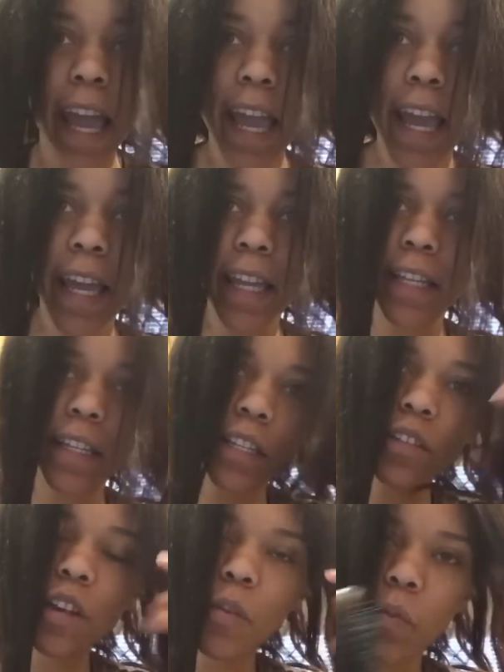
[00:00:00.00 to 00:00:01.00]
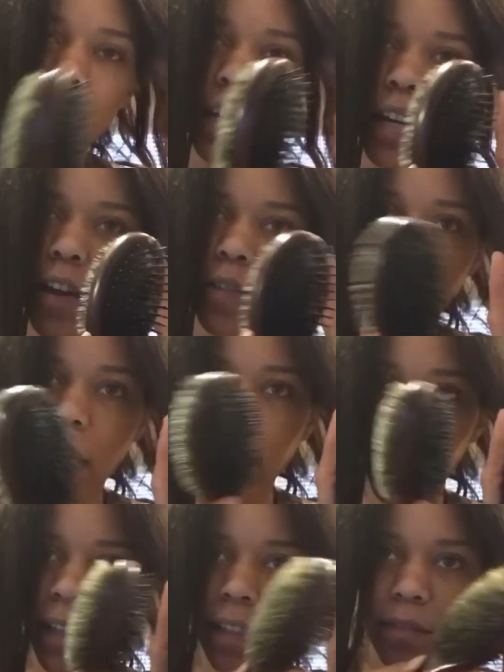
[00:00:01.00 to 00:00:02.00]
and you don't want to go
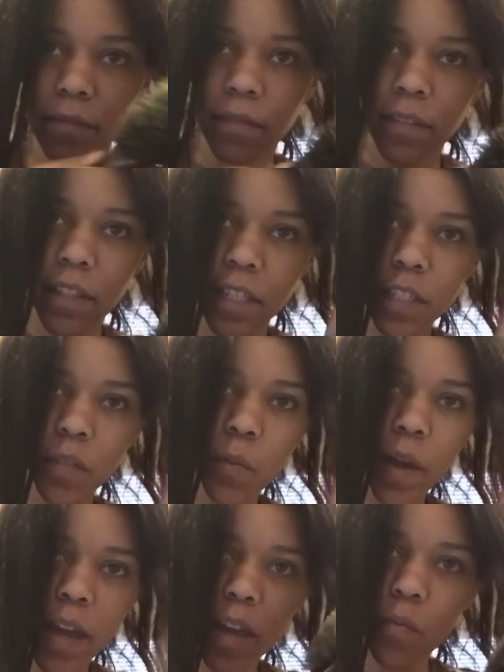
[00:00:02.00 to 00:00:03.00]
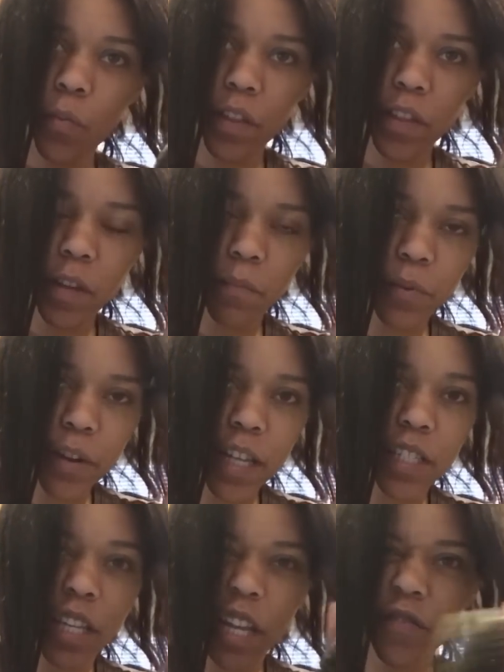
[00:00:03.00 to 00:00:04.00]
like this way with your
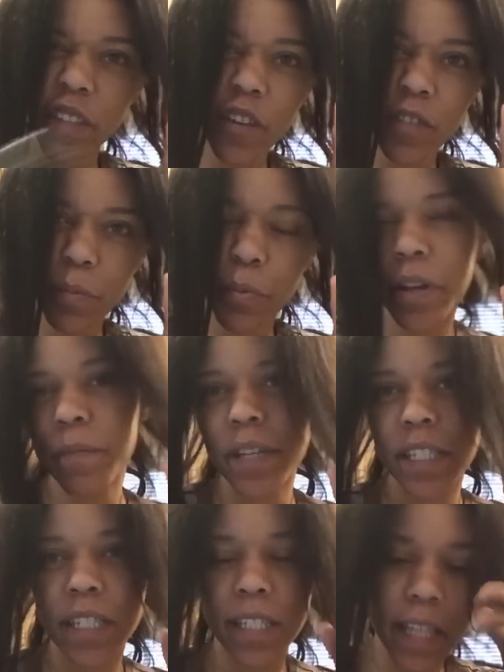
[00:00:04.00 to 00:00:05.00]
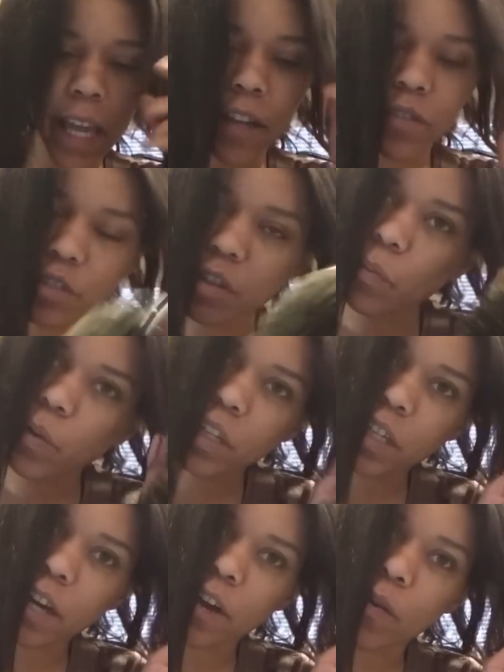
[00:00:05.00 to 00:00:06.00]
brush. Even though it's pretty much detangled, you don't want to
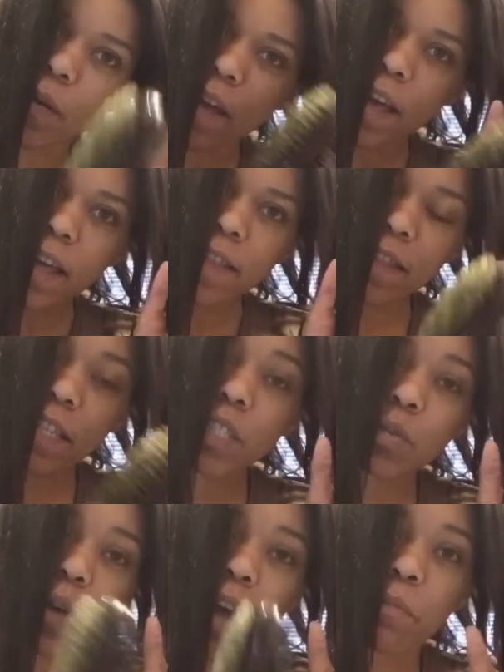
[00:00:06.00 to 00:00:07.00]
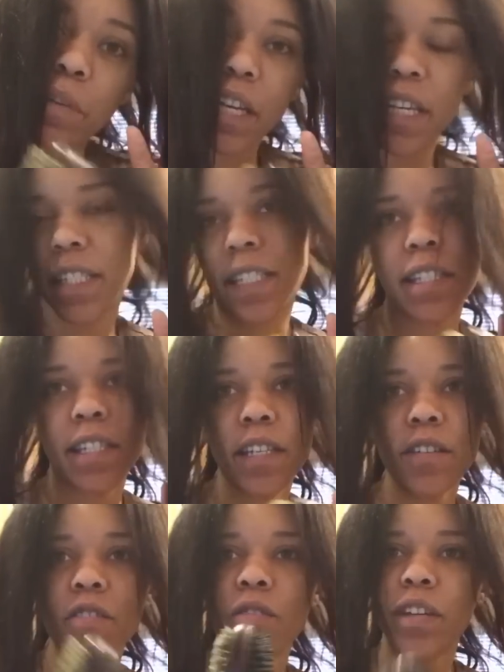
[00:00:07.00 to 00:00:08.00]
go this way because it's
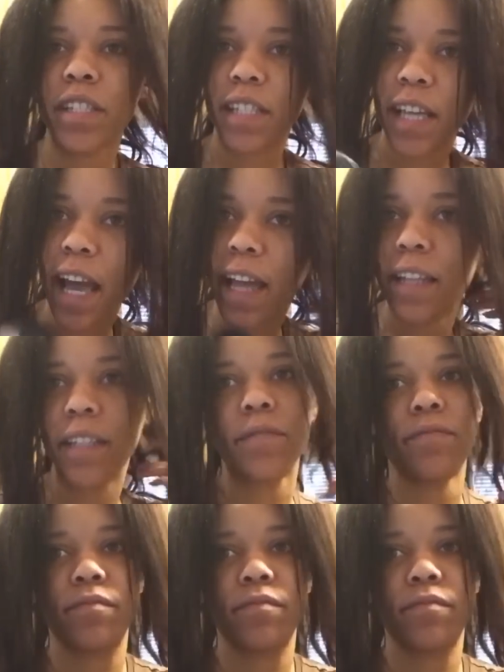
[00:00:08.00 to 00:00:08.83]
still going to kind of